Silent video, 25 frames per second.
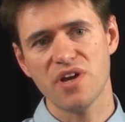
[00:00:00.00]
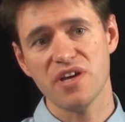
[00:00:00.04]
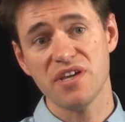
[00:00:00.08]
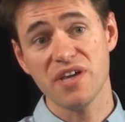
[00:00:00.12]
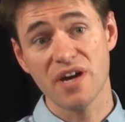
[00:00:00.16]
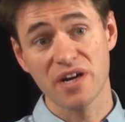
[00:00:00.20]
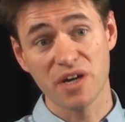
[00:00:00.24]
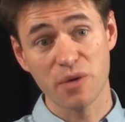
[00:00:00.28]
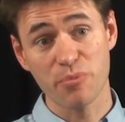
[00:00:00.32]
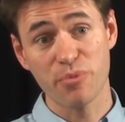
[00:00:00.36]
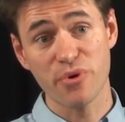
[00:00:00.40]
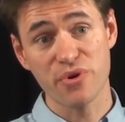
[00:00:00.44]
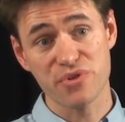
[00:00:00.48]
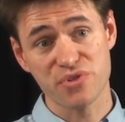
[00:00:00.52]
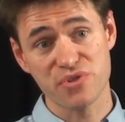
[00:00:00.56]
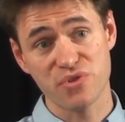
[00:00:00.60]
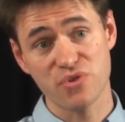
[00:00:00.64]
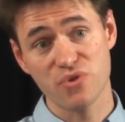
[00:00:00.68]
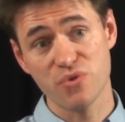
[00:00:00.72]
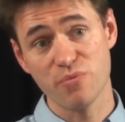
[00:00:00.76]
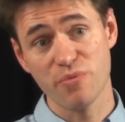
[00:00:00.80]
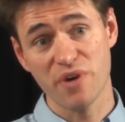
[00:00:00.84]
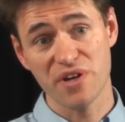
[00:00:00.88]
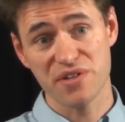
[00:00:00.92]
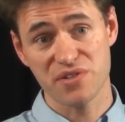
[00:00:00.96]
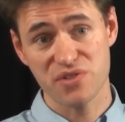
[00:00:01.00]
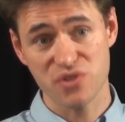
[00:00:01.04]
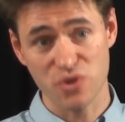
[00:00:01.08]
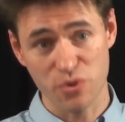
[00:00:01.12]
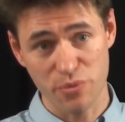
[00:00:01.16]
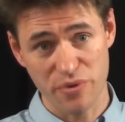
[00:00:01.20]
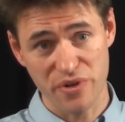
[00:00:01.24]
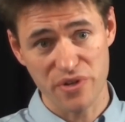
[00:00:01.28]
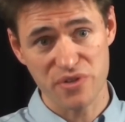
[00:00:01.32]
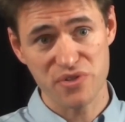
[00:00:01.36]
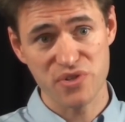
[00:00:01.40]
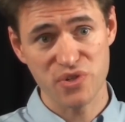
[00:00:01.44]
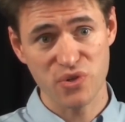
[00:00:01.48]
a younger person who might still
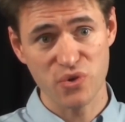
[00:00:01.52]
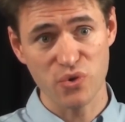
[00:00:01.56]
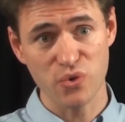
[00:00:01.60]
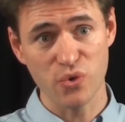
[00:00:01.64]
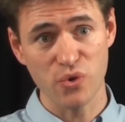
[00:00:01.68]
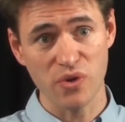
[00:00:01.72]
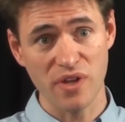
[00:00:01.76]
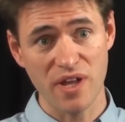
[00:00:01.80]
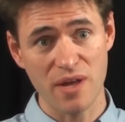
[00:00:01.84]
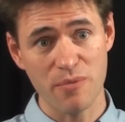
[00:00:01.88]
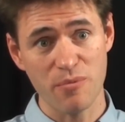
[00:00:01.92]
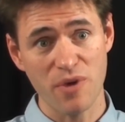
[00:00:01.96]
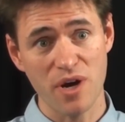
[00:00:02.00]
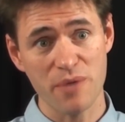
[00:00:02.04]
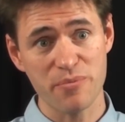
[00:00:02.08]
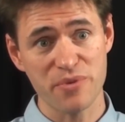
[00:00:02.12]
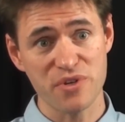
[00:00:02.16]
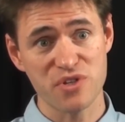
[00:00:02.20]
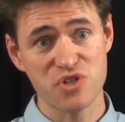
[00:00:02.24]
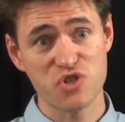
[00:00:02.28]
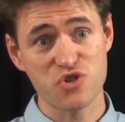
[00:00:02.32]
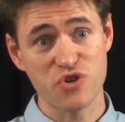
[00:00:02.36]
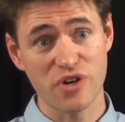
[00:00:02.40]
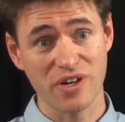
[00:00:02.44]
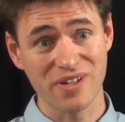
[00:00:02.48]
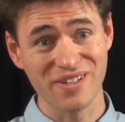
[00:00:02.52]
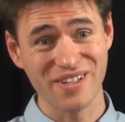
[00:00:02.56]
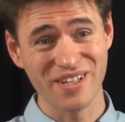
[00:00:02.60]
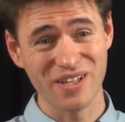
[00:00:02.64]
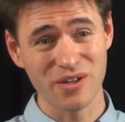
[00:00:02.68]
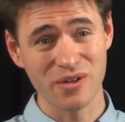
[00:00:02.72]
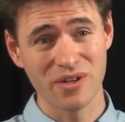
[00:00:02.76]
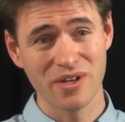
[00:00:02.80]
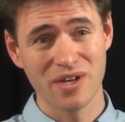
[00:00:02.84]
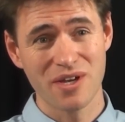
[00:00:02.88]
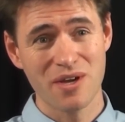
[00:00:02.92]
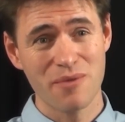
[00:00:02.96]
be at school and might be struggling